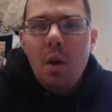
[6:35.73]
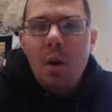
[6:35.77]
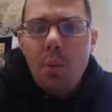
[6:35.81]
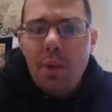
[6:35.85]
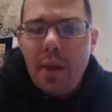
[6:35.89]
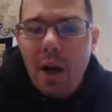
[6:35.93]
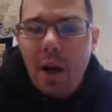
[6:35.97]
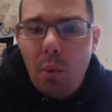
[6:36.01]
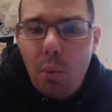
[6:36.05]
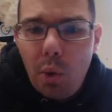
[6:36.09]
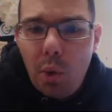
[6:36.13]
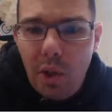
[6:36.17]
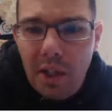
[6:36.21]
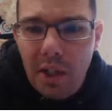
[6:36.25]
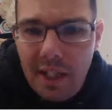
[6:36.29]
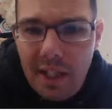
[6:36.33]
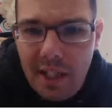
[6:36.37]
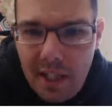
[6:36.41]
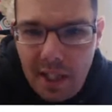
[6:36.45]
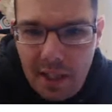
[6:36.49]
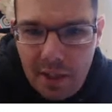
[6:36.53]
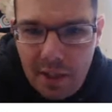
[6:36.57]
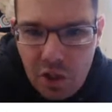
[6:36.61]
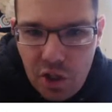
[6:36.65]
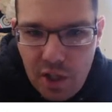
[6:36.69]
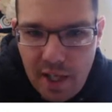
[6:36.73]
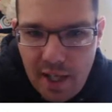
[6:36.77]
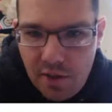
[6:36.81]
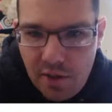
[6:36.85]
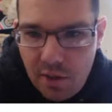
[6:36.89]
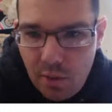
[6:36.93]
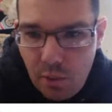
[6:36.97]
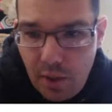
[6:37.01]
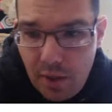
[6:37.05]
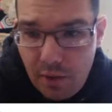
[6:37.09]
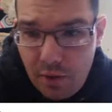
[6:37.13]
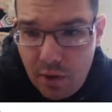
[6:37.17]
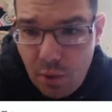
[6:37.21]
without really getting the chance
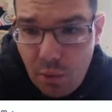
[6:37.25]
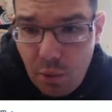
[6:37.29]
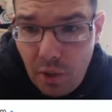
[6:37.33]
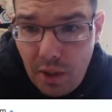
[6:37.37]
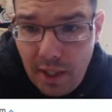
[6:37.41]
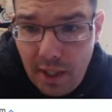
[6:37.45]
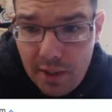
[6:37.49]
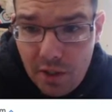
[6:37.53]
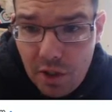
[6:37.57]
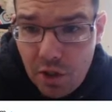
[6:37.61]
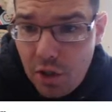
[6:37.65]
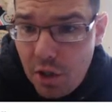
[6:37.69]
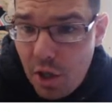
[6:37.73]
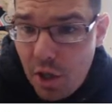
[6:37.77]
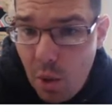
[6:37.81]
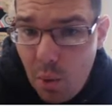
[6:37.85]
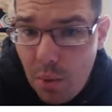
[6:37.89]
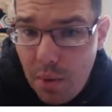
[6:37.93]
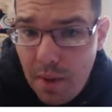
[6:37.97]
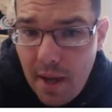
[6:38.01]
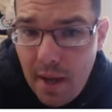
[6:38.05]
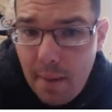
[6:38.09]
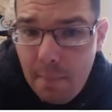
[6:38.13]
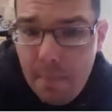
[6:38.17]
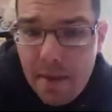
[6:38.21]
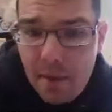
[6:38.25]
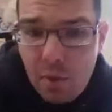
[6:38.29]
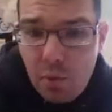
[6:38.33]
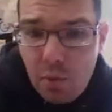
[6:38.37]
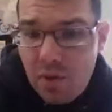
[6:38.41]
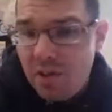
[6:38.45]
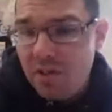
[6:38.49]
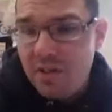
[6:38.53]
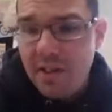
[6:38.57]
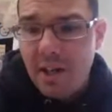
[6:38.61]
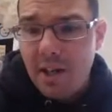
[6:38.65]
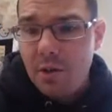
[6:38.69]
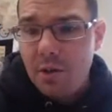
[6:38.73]
to really get to know them. That's what a
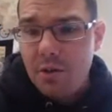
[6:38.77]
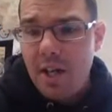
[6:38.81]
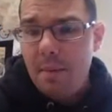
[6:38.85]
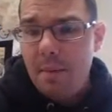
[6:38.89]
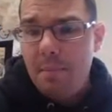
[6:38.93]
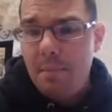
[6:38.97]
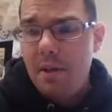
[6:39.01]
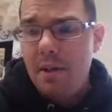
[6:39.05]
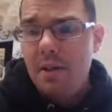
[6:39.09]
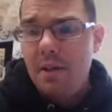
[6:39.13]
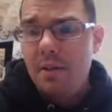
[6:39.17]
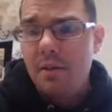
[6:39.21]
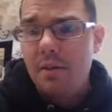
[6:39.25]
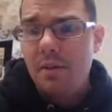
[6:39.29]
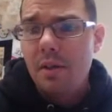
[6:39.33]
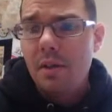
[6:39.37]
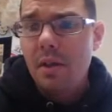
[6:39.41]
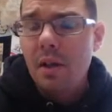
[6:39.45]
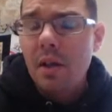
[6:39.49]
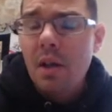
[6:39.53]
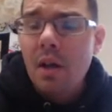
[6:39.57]
stereotype is.